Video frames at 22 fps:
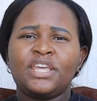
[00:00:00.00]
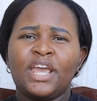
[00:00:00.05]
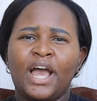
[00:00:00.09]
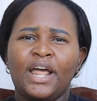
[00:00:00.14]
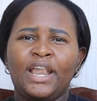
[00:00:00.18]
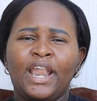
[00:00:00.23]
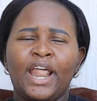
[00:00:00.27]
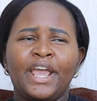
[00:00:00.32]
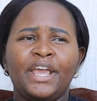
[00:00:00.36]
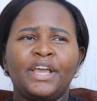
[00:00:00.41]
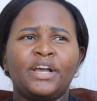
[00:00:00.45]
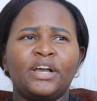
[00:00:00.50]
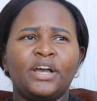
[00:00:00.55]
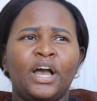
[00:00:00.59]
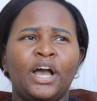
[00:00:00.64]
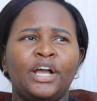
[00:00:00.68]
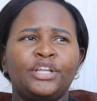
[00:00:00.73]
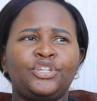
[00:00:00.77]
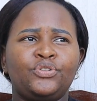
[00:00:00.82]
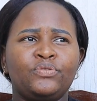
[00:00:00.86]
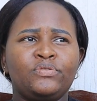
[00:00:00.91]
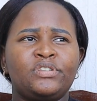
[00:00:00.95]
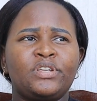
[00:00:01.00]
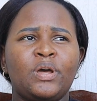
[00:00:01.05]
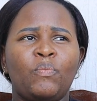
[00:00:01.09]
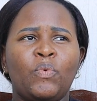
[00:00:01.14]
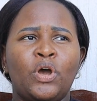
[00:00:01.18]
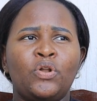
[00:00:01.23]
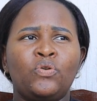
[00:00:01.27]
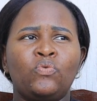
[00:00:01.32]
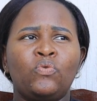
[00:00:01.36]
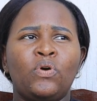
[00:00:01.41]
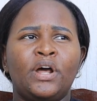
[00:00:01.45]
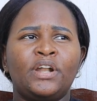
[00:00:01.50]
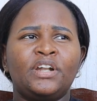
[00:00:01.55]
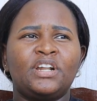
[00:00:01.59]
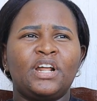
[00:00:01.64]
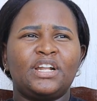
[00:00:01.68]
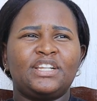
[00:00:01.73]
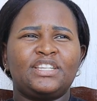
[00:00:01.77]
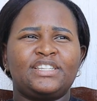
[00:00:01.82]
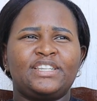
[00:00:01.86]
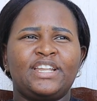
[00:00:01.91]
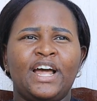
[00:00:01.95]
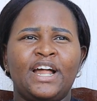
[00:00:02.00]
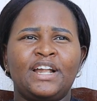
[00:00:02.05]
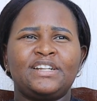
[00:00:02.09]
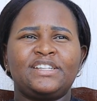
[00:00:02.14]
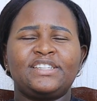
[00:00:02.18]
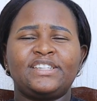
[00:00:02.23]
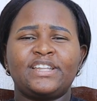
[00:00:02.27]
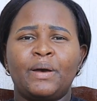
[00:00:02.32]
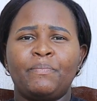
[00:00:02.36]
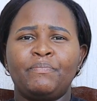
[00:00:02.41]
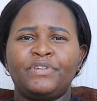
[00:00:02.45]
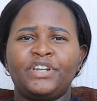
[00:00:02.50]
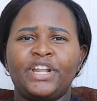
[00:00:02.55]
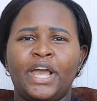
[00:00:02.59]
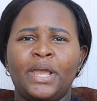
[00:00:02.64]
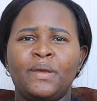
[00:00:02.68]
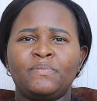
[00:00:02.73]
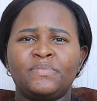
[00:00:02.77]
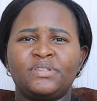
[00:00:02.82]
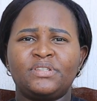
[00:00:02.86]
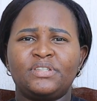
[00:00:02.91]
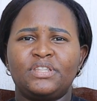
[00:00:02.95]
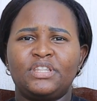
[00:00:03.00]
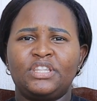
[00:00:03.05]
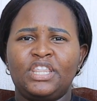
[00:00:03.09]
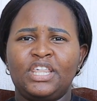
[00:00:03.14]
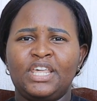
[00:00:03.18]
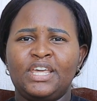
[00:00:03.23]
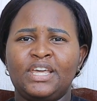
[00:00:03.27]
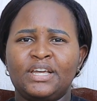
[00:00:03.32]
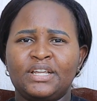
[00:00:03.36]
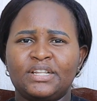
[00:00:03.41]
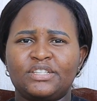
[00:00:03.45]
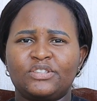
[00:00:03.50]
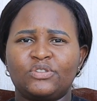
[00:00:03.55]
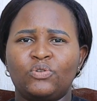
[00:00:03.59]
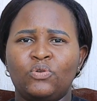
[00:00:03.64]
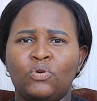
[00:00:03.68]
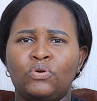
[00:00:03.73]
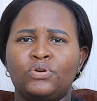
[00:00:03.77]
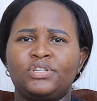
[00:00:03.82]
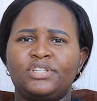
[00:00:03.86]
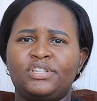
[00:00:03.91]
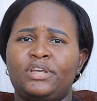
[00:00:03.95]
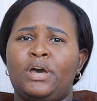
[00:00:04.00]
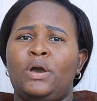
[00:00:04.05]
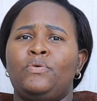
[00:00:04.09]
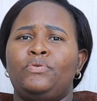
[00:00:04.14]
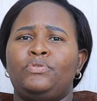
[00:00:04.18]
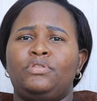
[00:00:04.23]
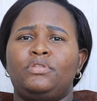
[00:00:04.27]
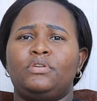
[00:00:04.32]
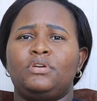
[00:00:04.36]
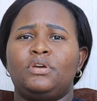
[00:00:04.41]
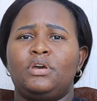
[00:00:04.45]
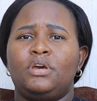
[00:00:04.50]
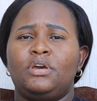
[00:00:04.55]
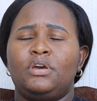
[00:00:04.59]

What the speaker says: Yeah, like choose someone who understands sometimes things go south,